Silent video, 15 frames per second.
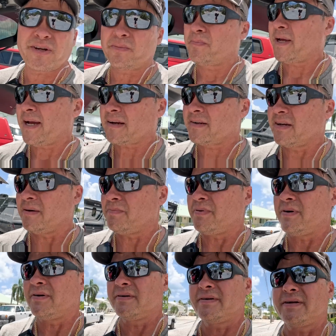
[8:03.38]
getting packed up
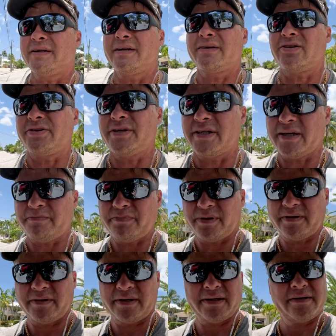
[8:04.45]
and cleaned up,
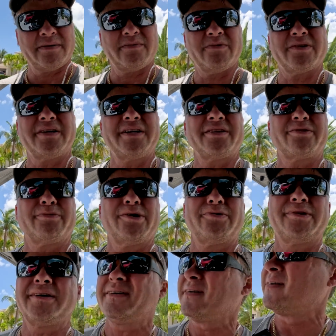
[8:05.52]
and we're going to hit the road.